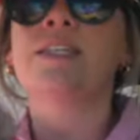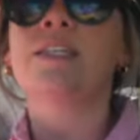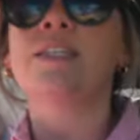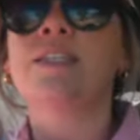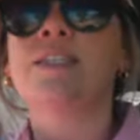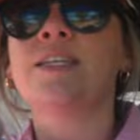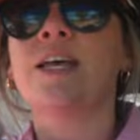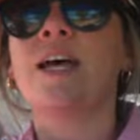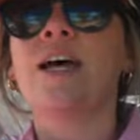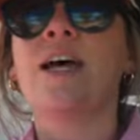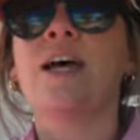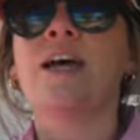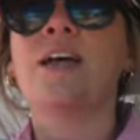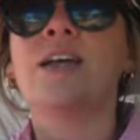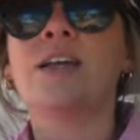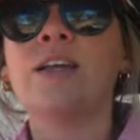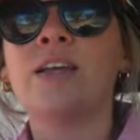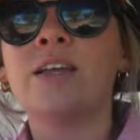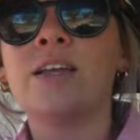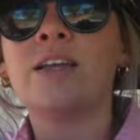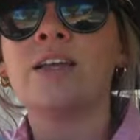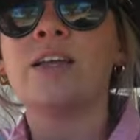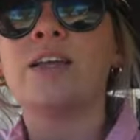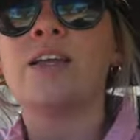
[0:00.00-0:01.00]
his, uh,
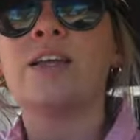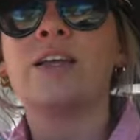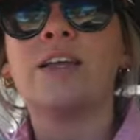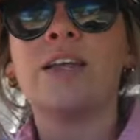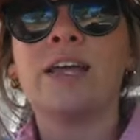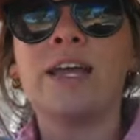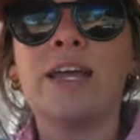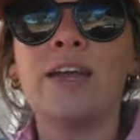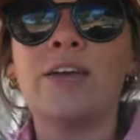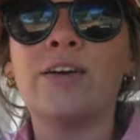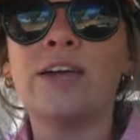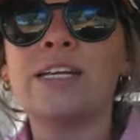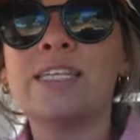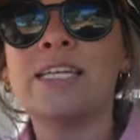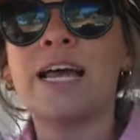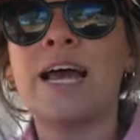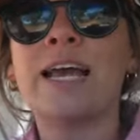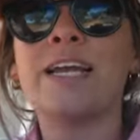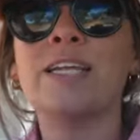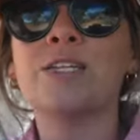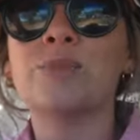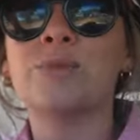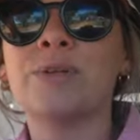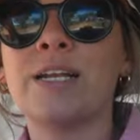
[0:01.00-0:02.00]
he always
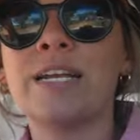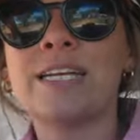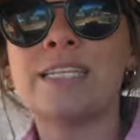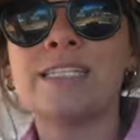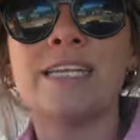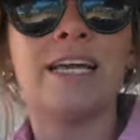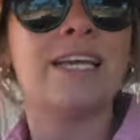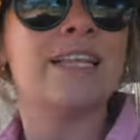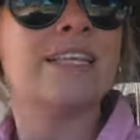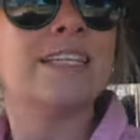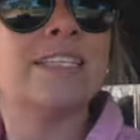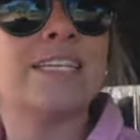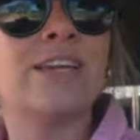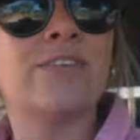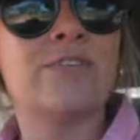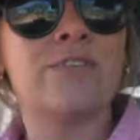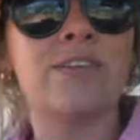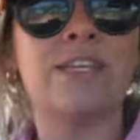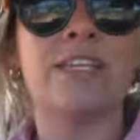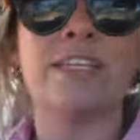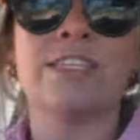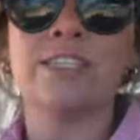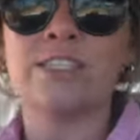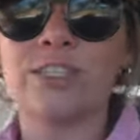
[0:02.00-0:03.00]
hates when I say the
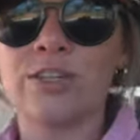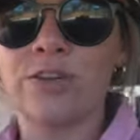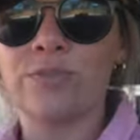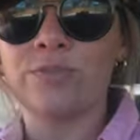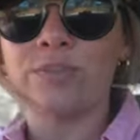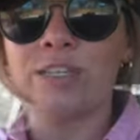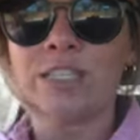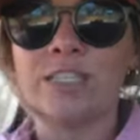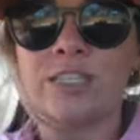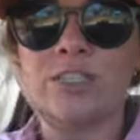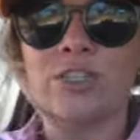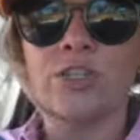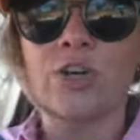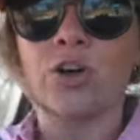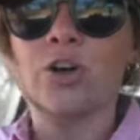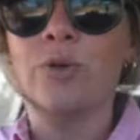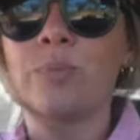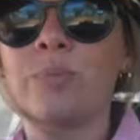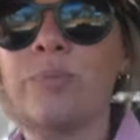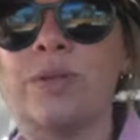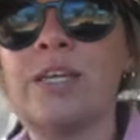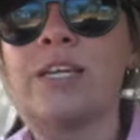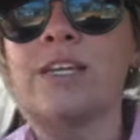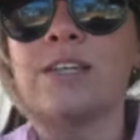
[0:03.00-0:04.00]
definition of his
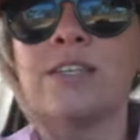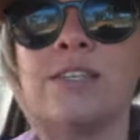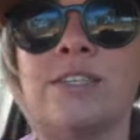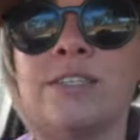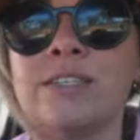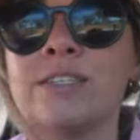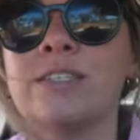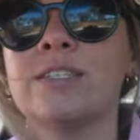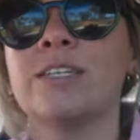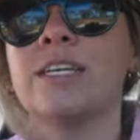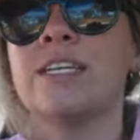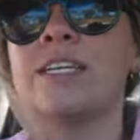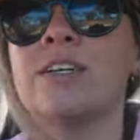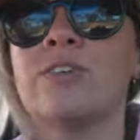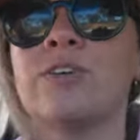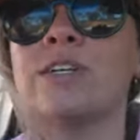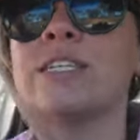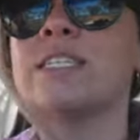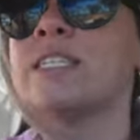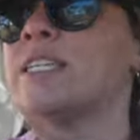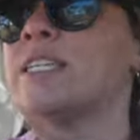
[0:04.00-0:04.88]
job because he always